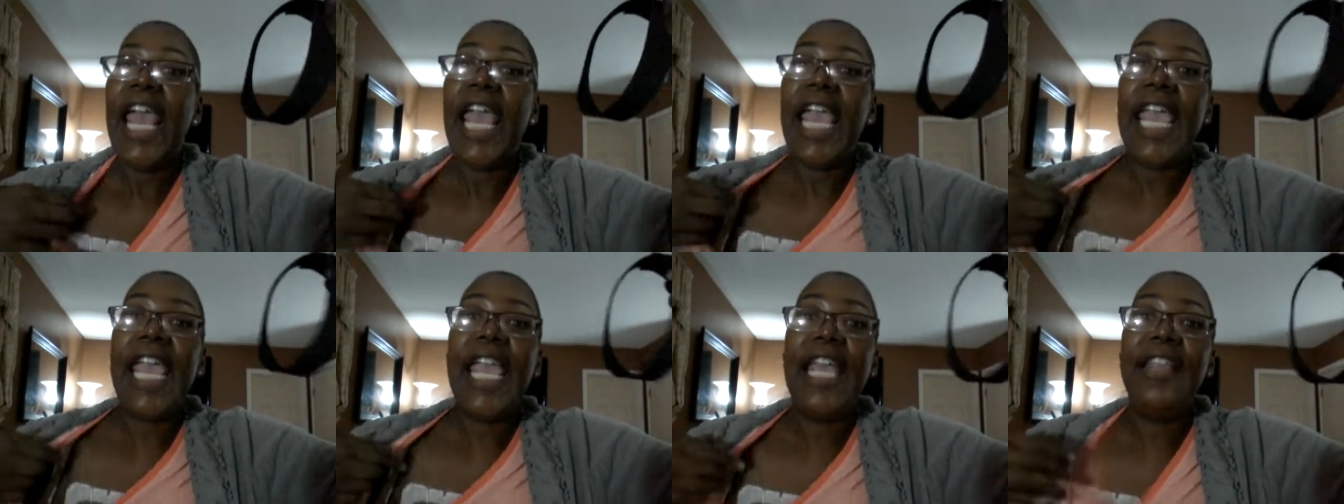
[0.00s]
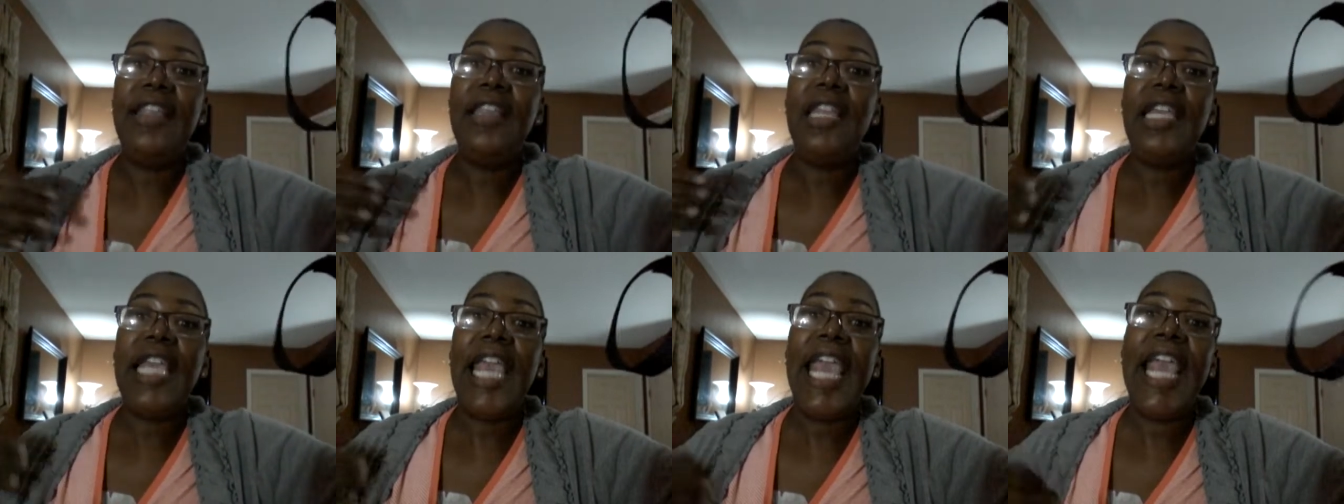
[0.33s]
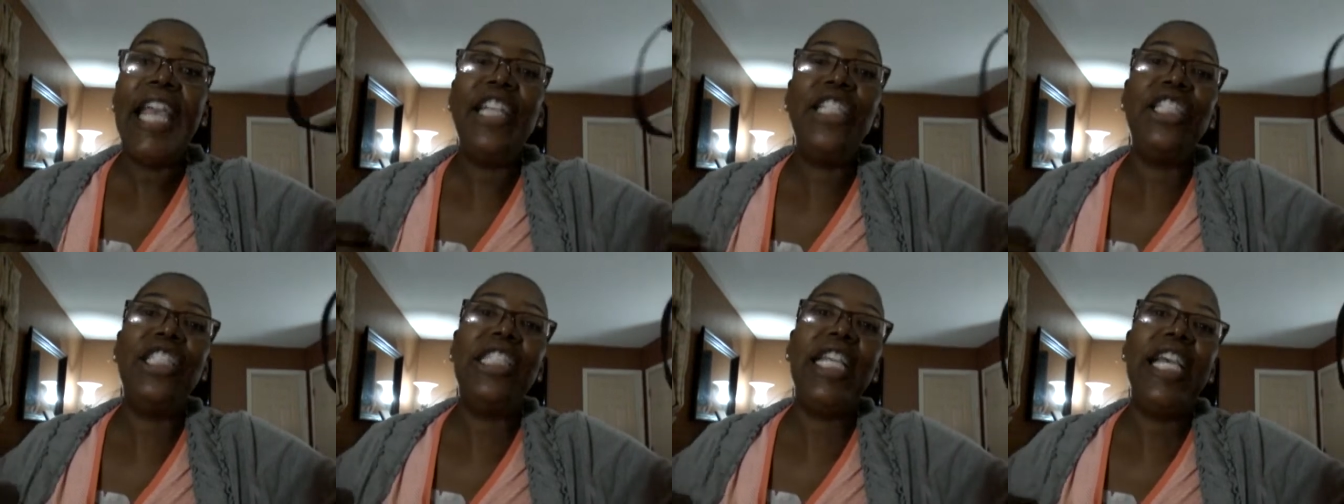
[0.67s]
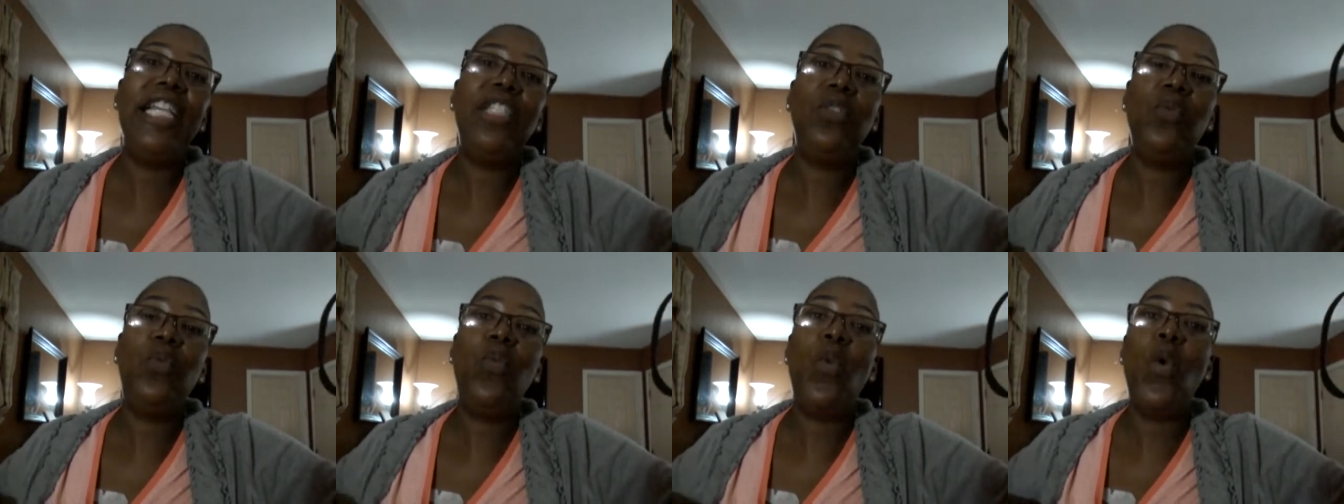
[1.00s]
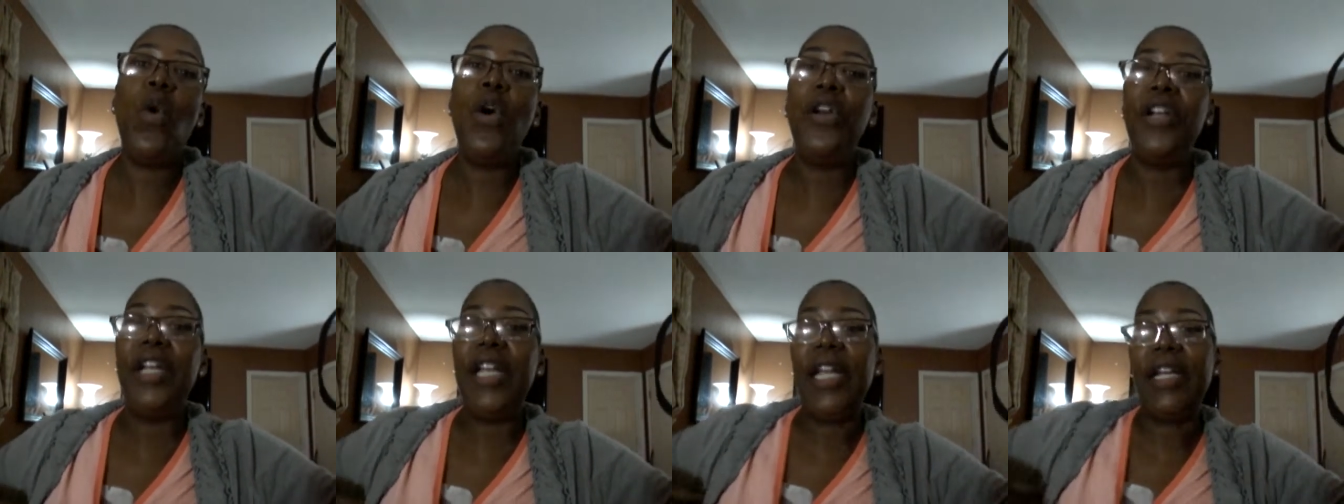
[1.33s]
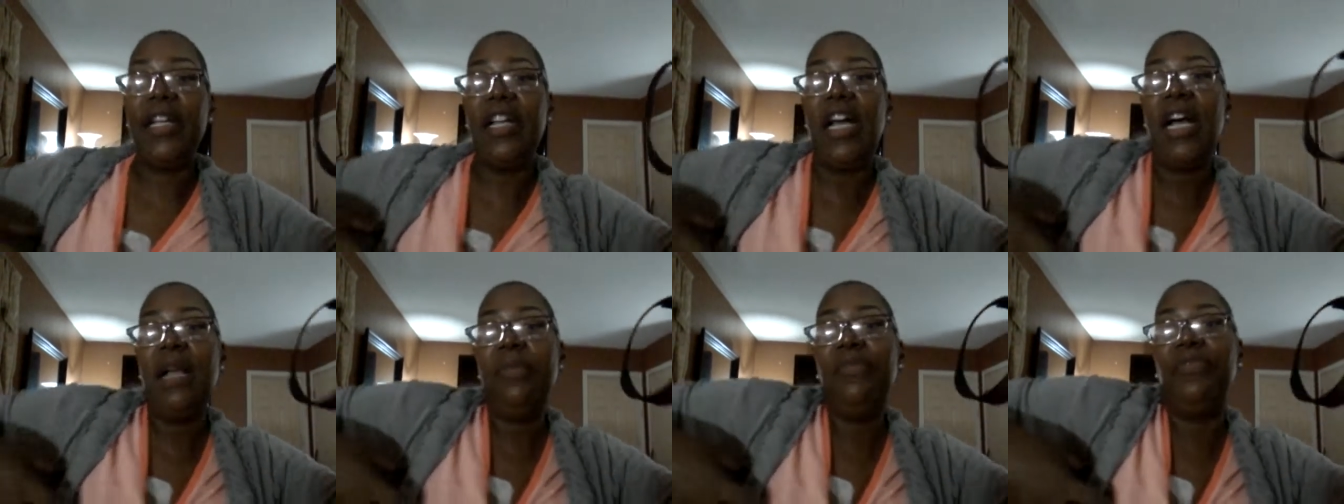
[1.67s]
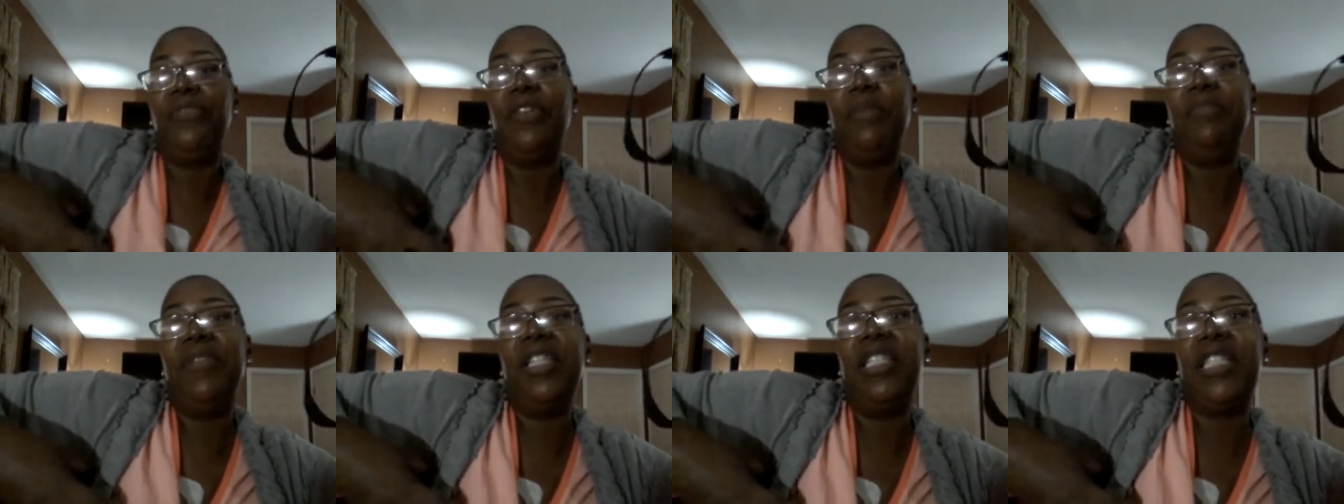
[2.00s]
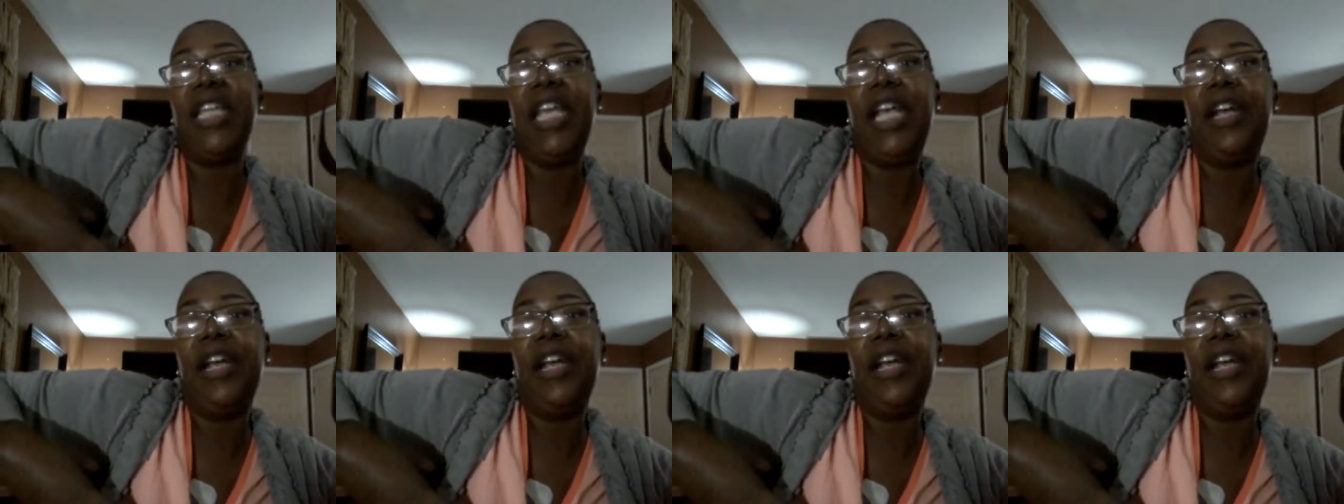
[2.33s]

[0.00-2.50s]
and the excess water that comes from this